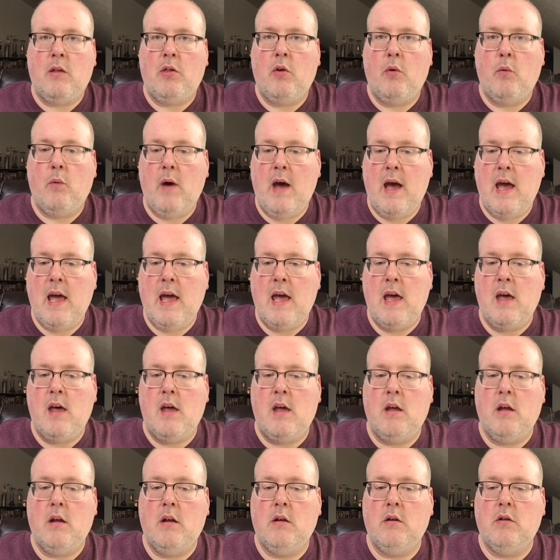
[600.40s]
the way
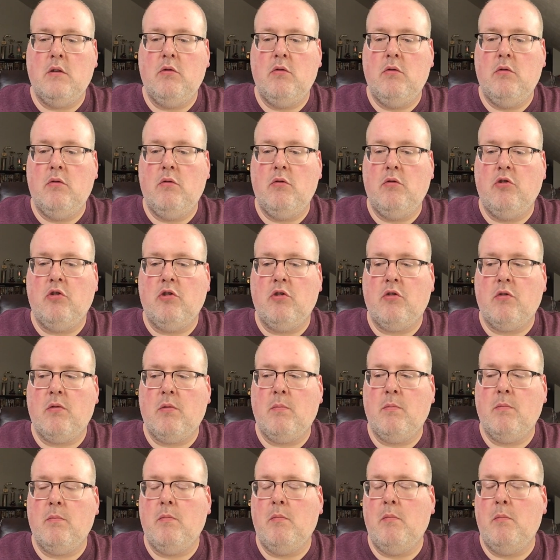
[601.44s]
it just
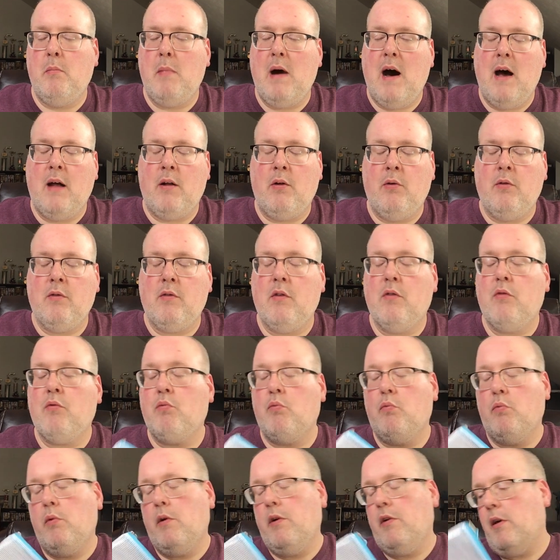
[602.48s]
models is
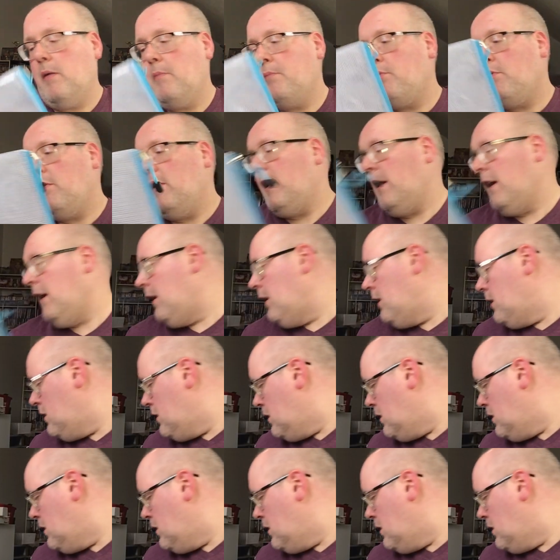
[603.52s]
really pretty.